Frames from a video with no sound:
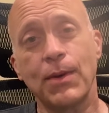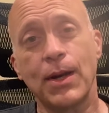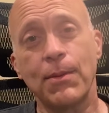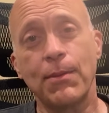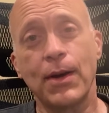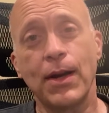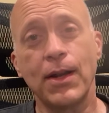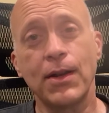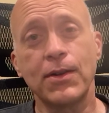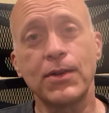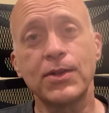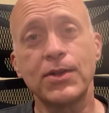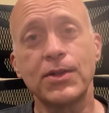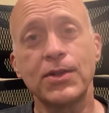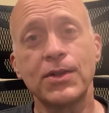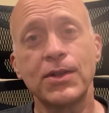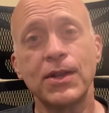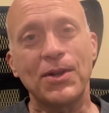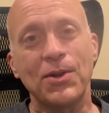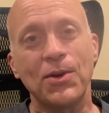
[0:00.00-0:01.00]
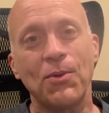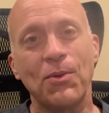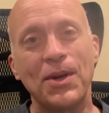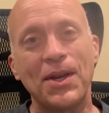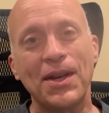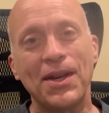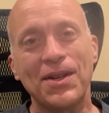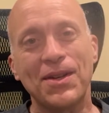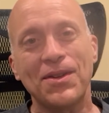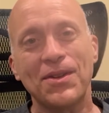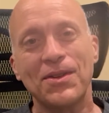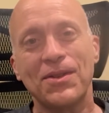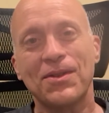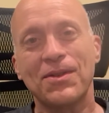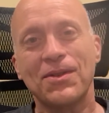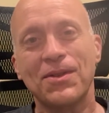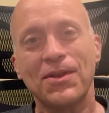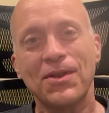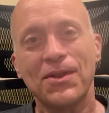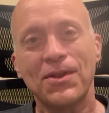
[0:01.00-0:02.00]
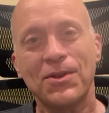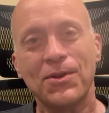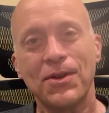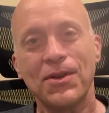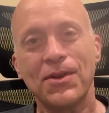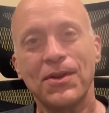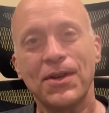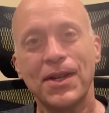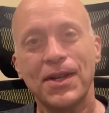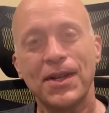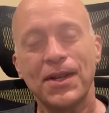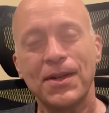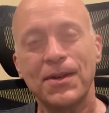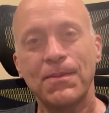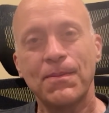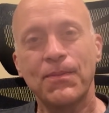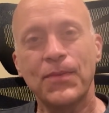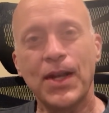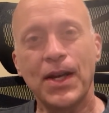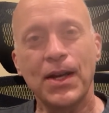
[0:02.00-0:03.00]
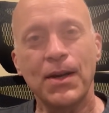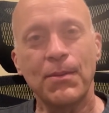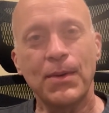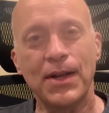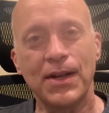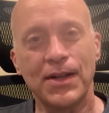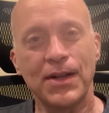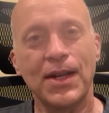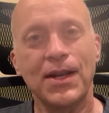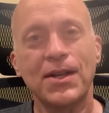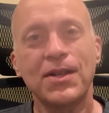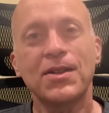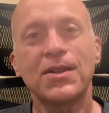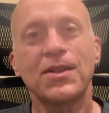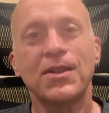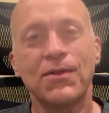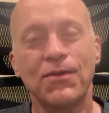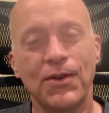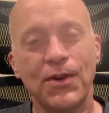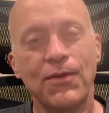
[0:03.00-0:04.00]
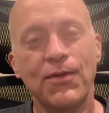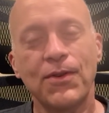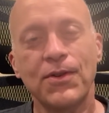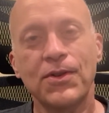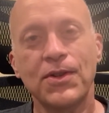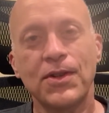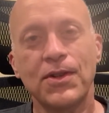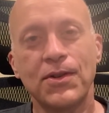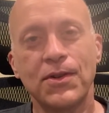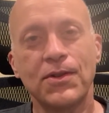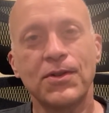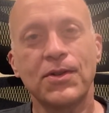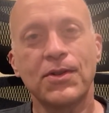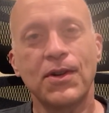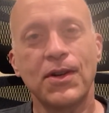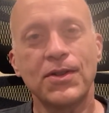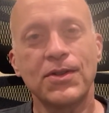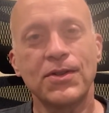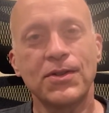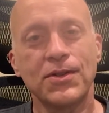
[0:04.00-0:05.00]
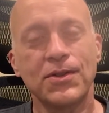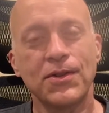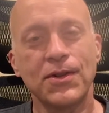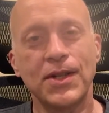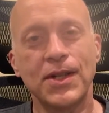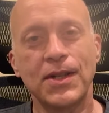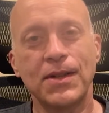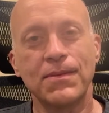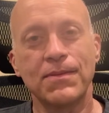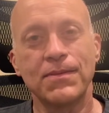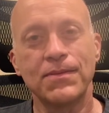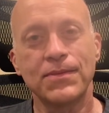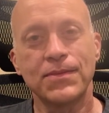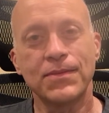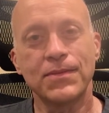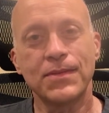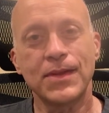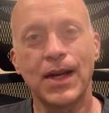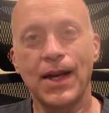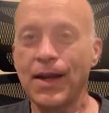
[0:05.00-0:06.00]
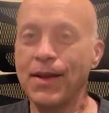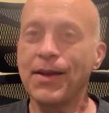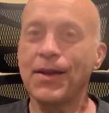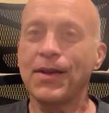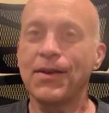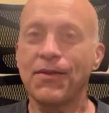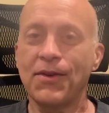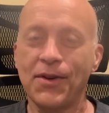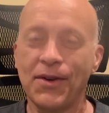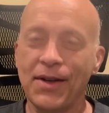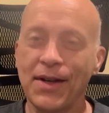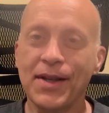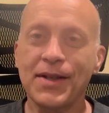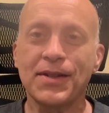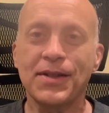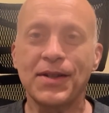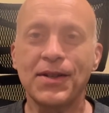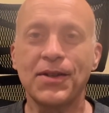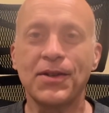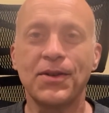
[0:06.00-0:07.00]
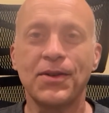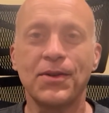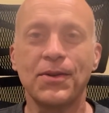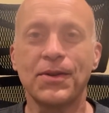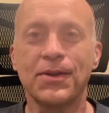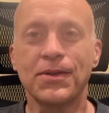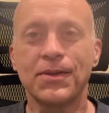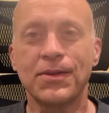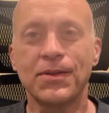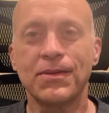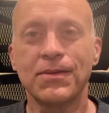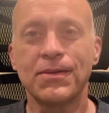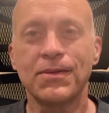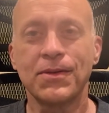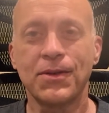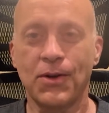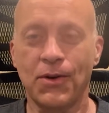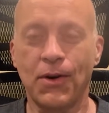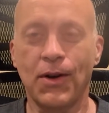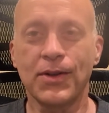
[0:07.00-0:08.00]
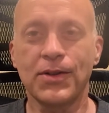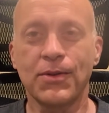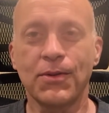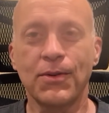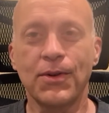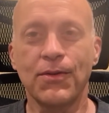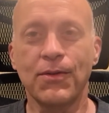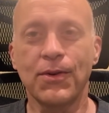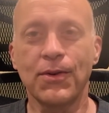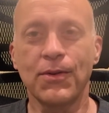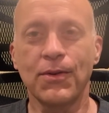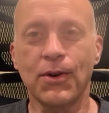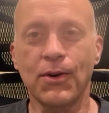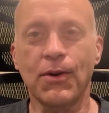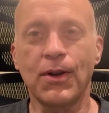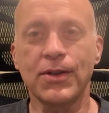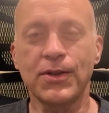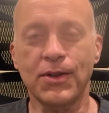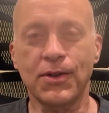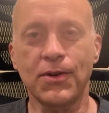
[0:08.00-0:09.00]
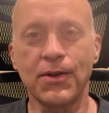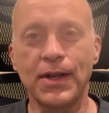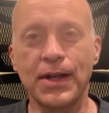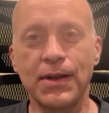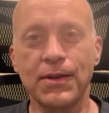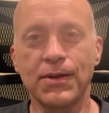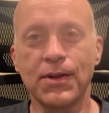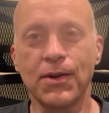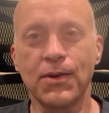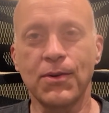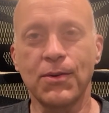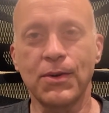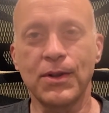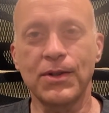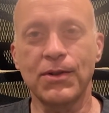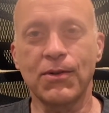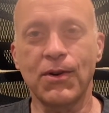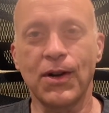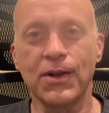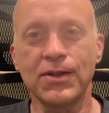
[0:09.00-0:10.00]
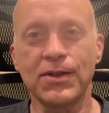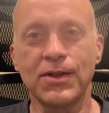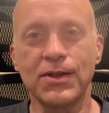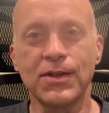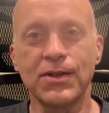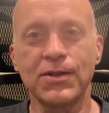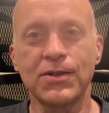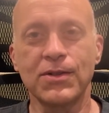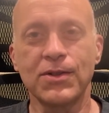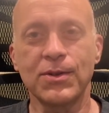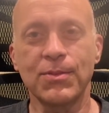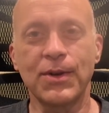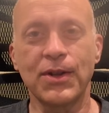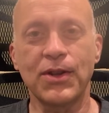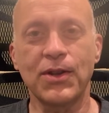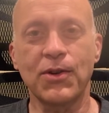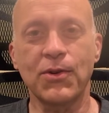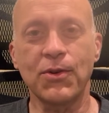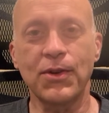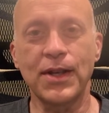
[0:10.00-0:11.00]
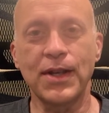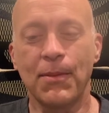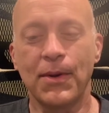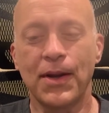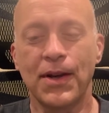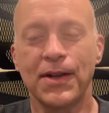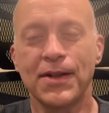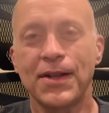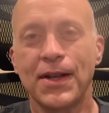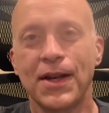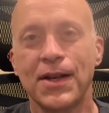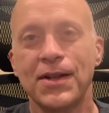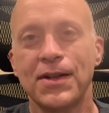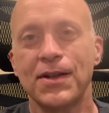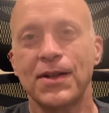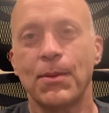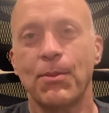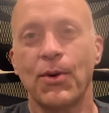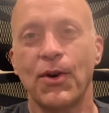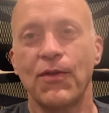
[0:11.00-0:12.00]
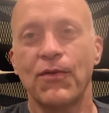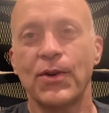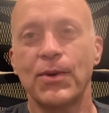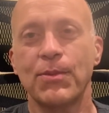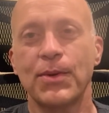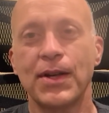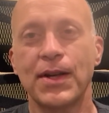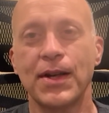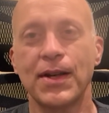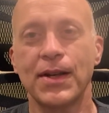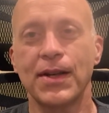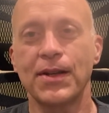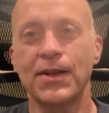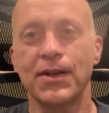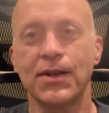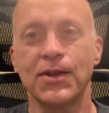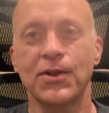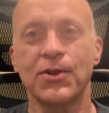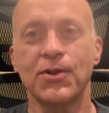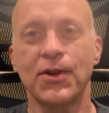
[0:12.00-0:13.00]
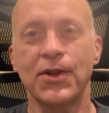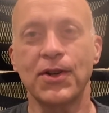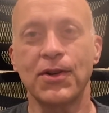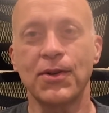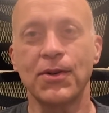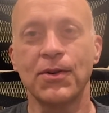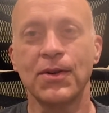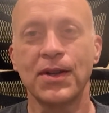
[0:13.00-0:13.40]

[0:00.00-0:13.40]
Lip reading: mileage. So we got to the trailhead, and actually the very first thing you do is cross the street, and then the very next thing you do is cross the river, or cross the creek. So we crossed the Smith Creek, and it's actually a perfect beginning to the trail